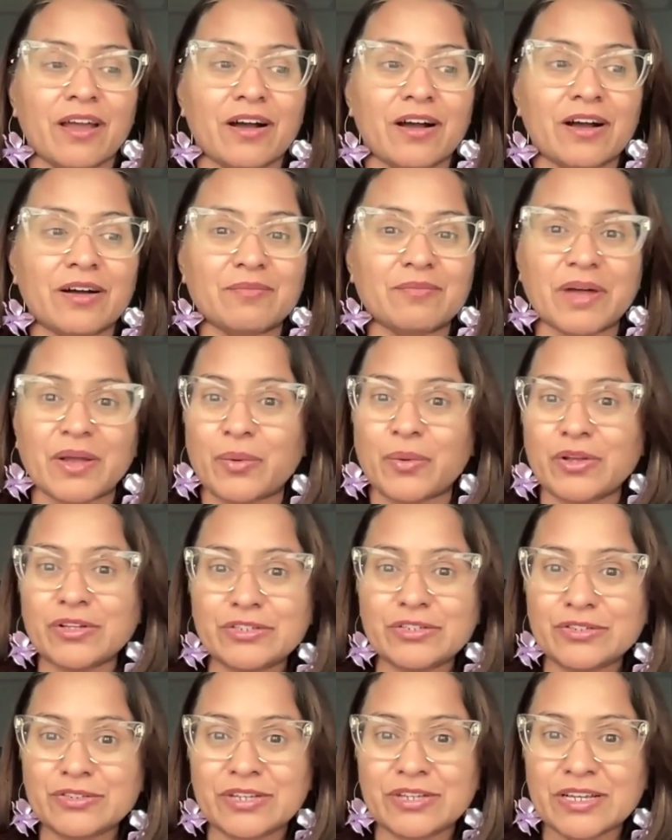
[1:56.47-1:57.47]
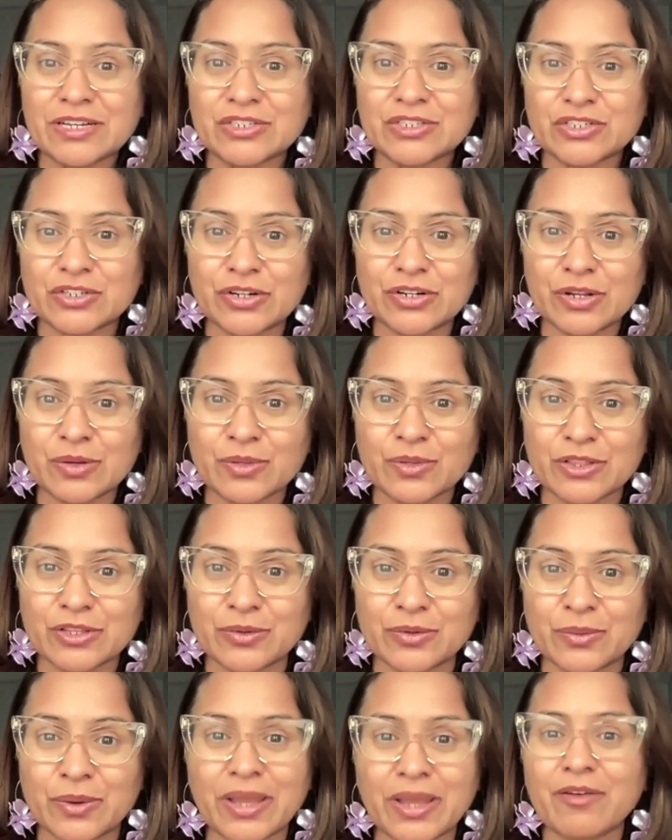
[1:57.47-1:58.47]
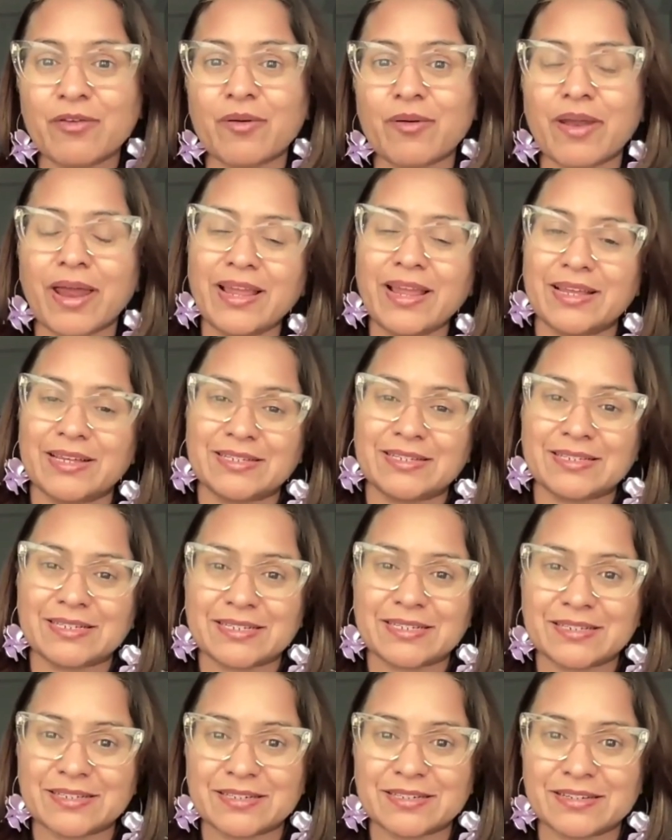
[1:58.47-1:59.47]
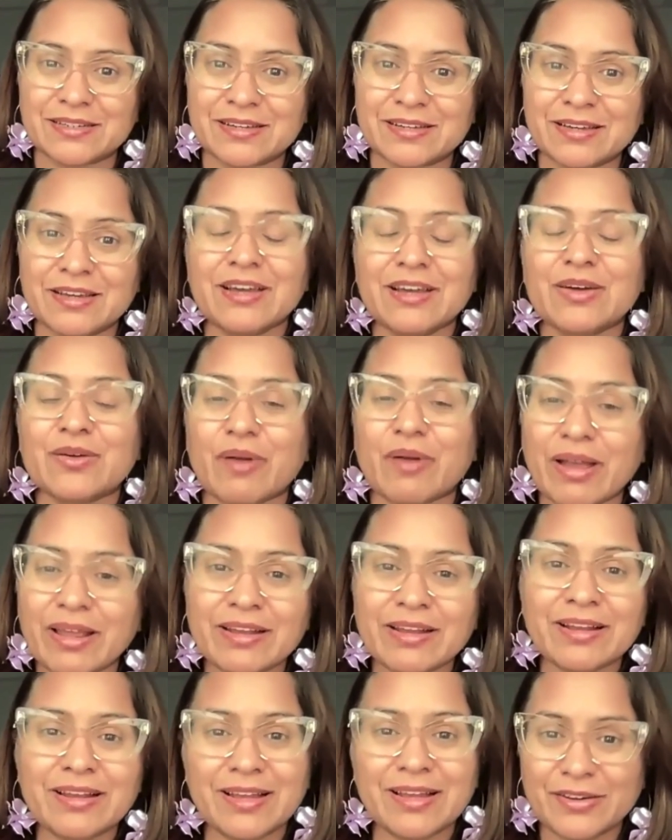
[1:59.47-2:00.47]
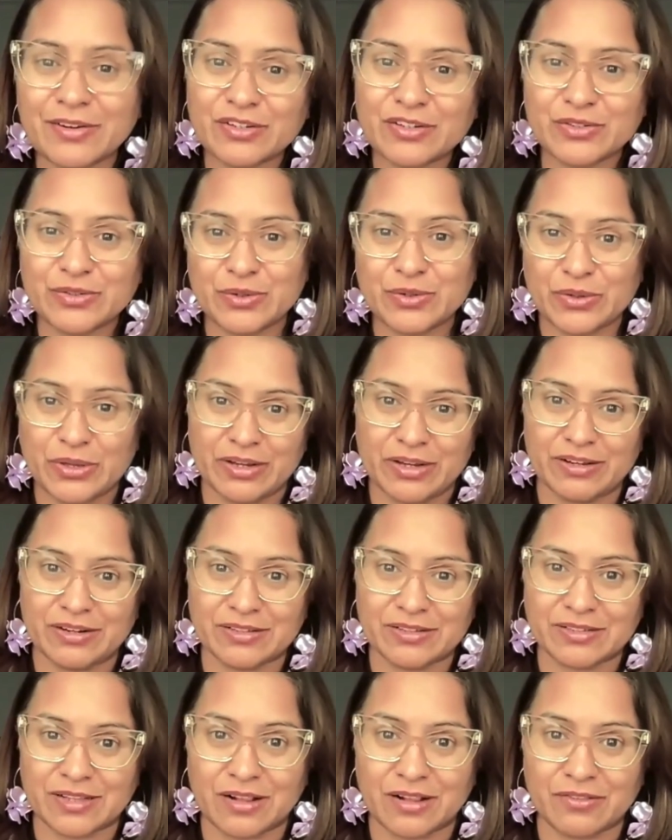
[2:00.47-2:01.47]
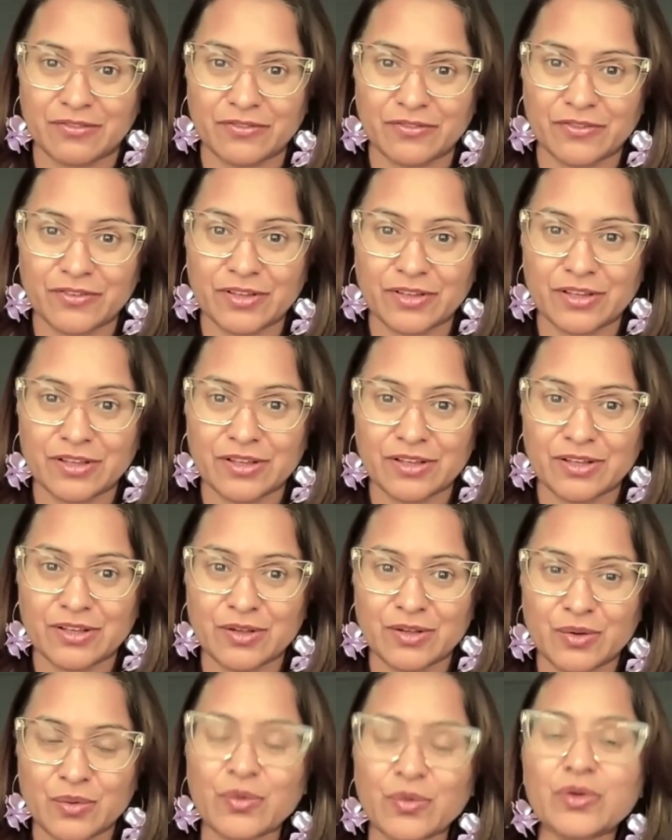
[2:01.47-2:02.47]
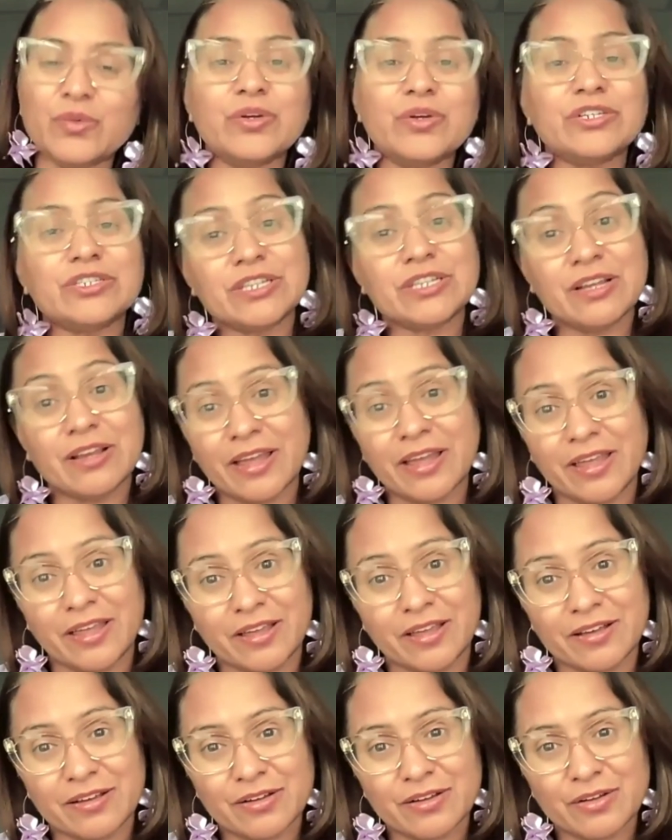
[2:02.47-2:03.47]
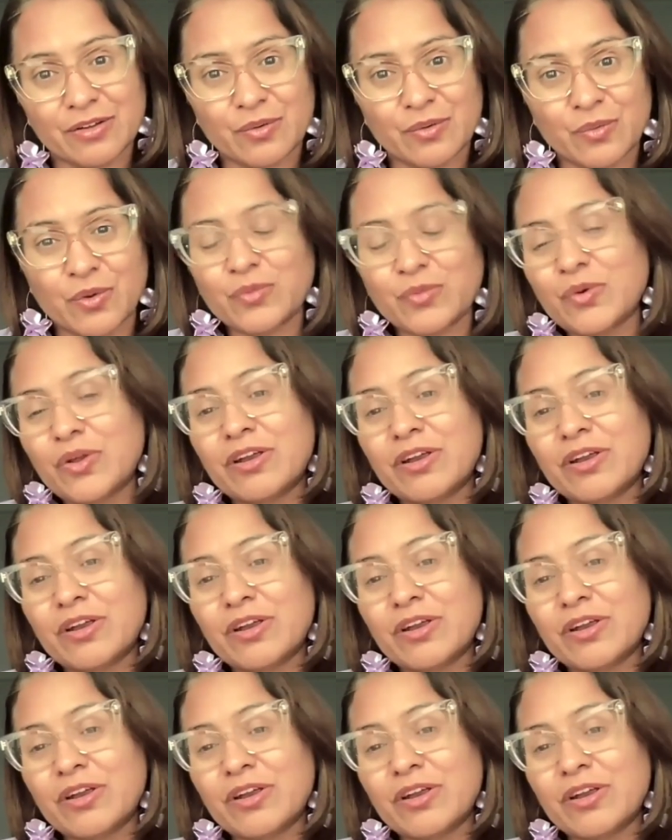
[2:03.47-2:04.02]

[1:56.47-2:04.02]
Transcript: I want you to take a journal with you and write. Write a letter to your younger self. What was she like? What were